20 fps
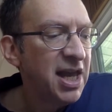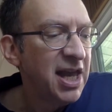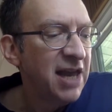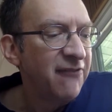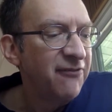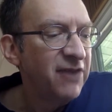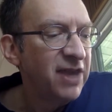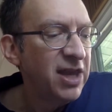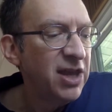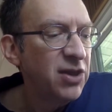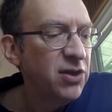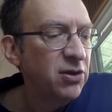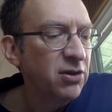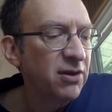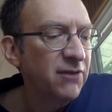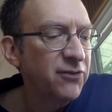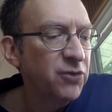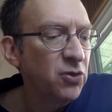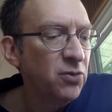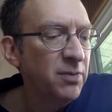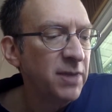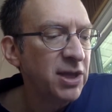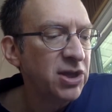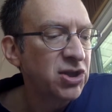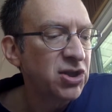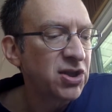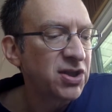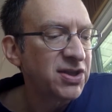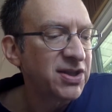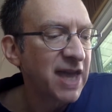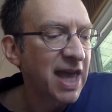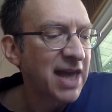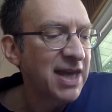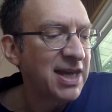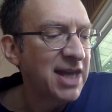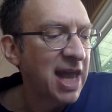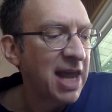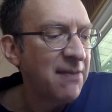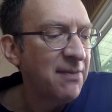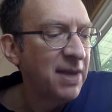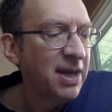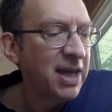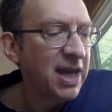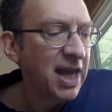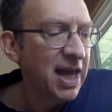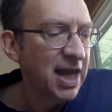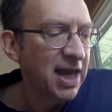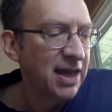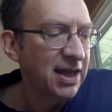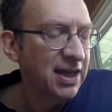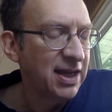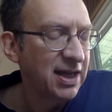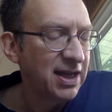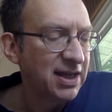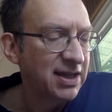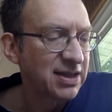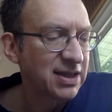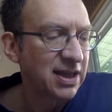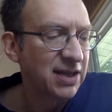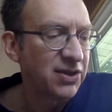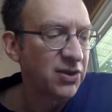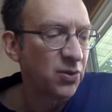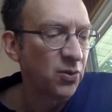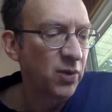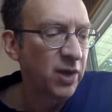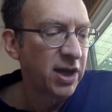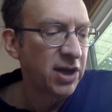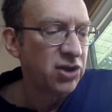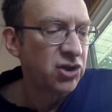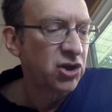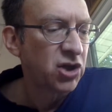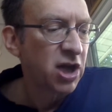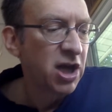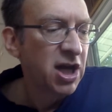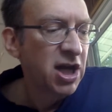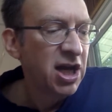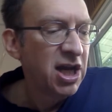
"If either of you mentions that name again," said the witch,